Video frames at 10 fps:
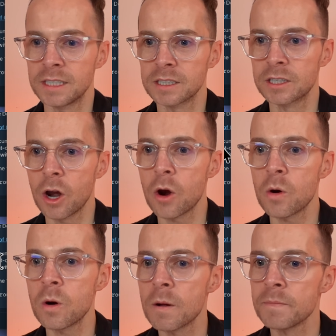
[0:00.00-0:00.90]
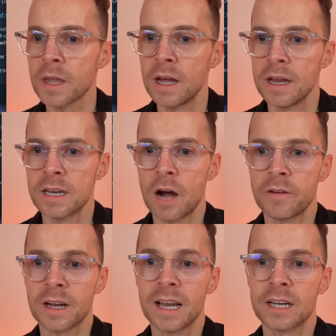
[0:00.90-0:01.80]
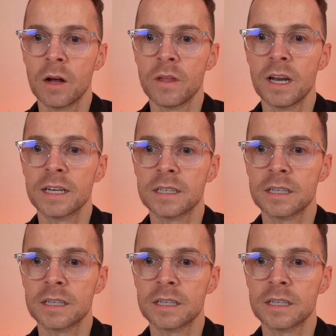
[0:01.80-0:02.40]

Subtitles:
to go. Now if I click on the link,